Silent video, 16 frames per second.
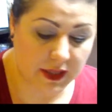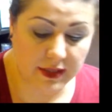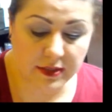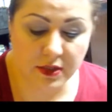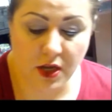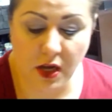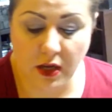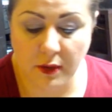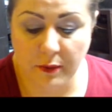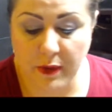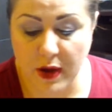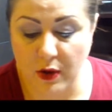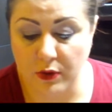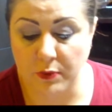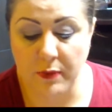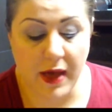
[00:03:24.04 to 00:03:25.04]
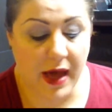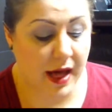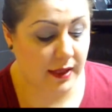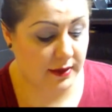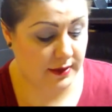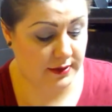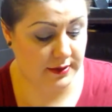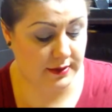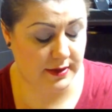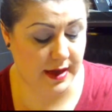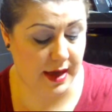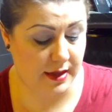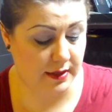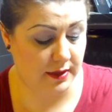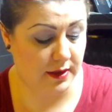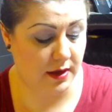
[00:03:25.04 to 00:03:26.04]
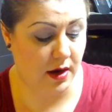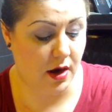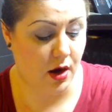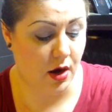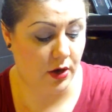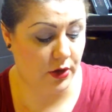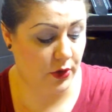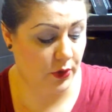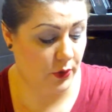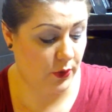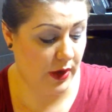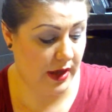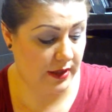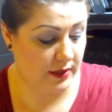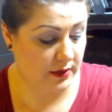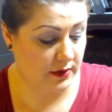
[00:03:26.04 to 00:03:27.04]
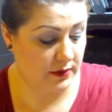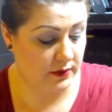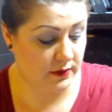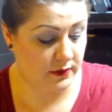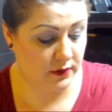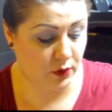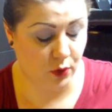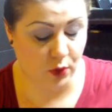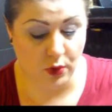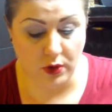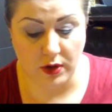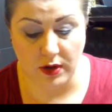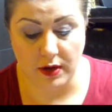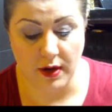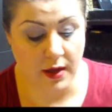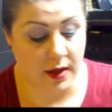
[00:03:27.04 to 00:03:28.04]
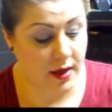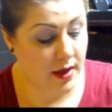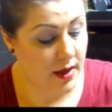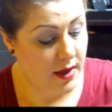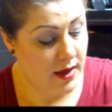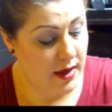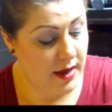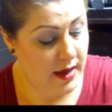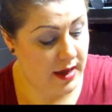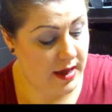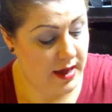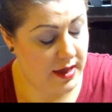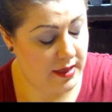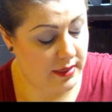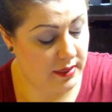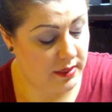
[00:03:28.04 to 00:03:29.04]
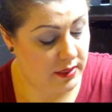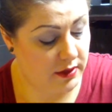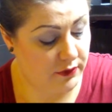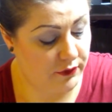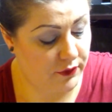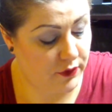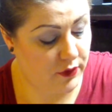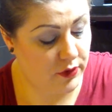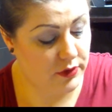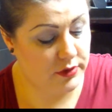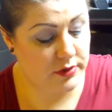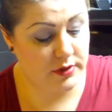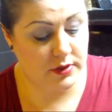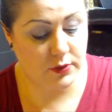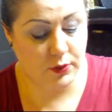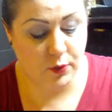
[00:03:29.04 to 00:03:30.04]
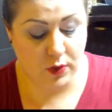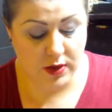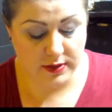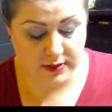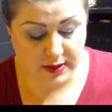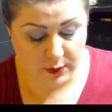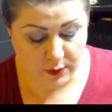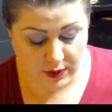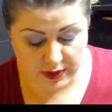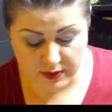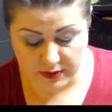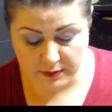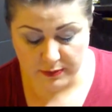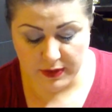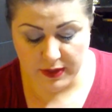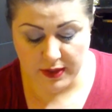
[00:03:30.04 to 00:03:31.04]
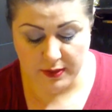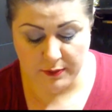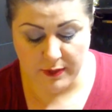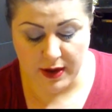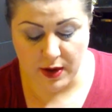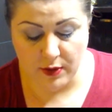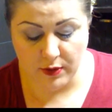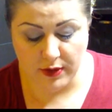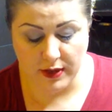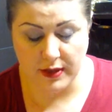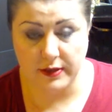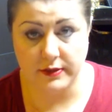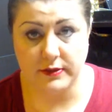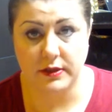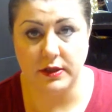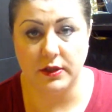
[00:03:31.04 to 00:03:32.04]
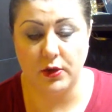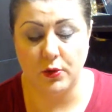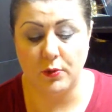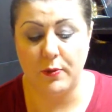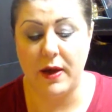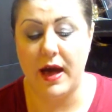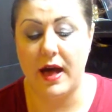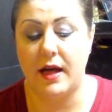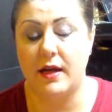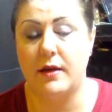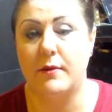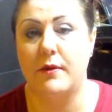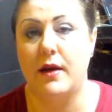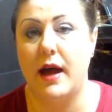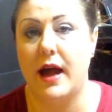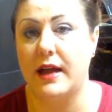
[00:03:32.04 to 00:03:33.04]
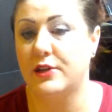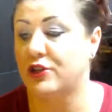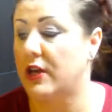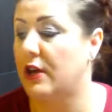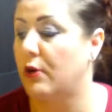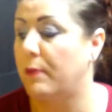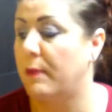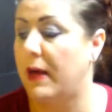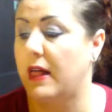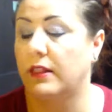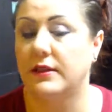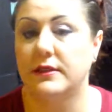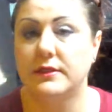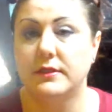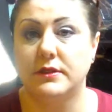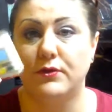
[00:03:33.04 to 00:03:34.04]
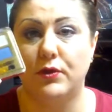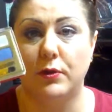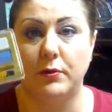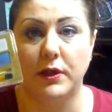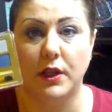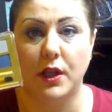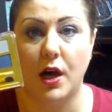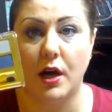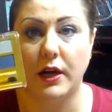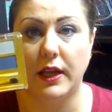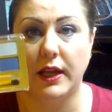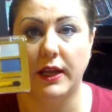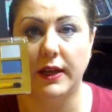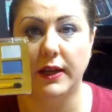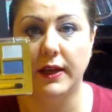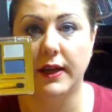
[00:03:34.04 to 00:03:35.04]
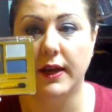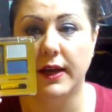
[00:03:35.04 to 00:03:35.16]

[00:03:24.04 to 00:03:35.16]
Let's talk about palettes that are new at the store. And the first ones I want to speak about is the new eyeshadow palettes from Milani.